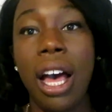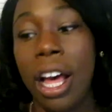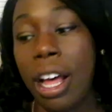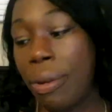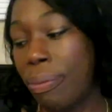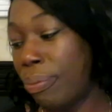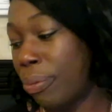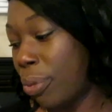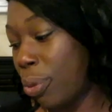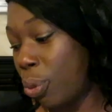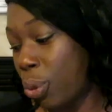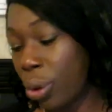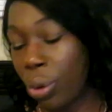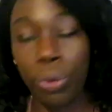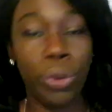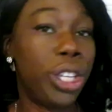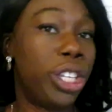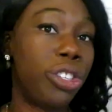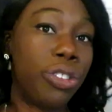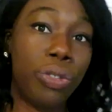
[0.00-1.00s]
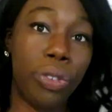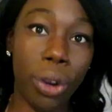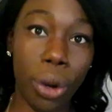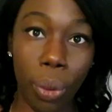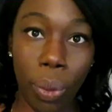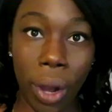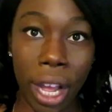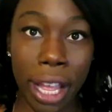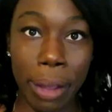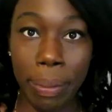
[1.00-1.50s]
will reach
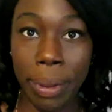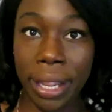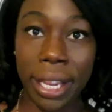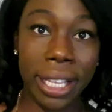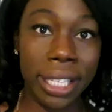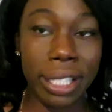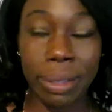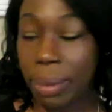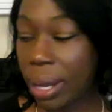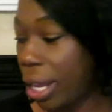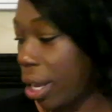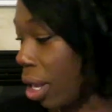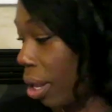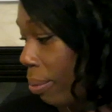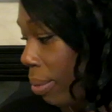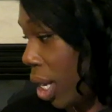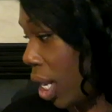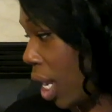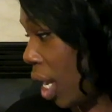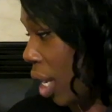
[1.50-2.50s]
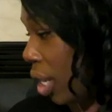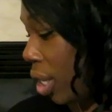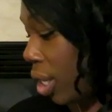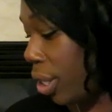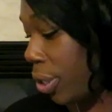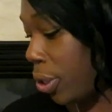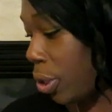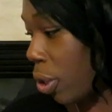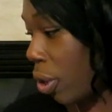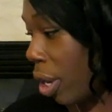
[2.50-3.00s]
for a wipe, and this might come in
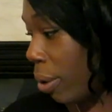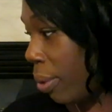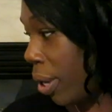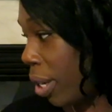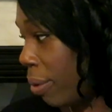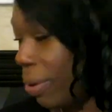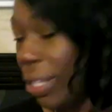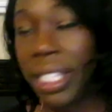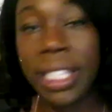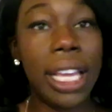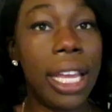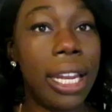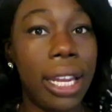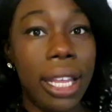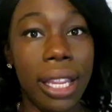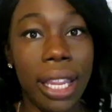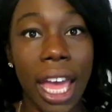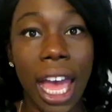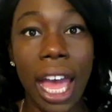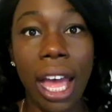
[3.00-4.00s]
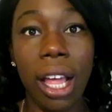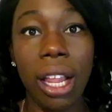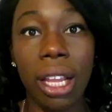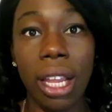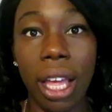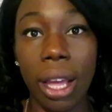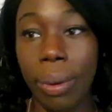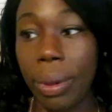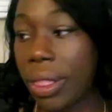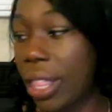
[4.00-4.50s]
handy. So I'm going to be sending that
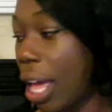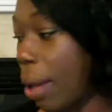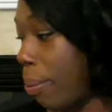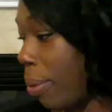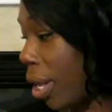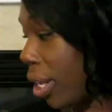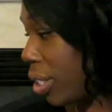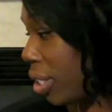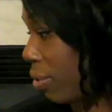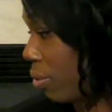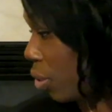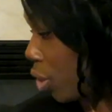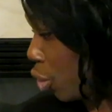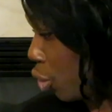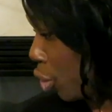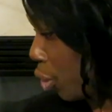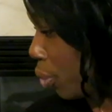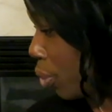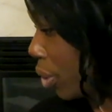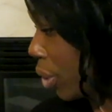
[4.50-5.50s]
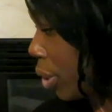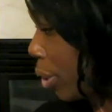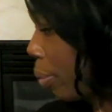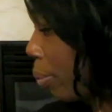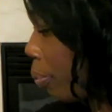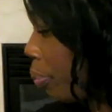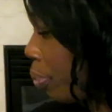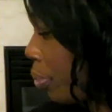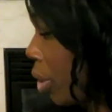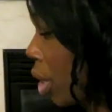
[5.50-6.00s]
along with that box of tissues.